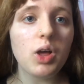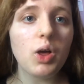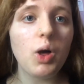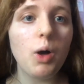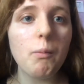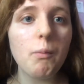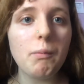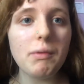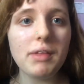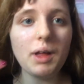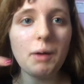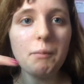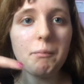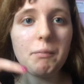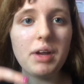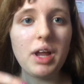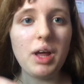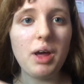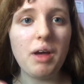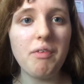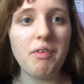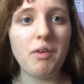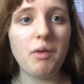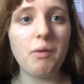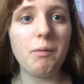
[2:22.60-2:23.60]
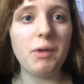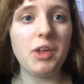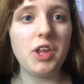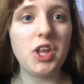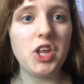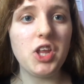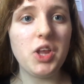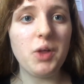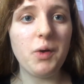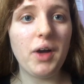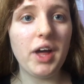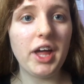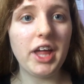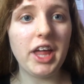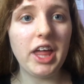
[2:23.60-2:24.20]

comment down below if you want me to do a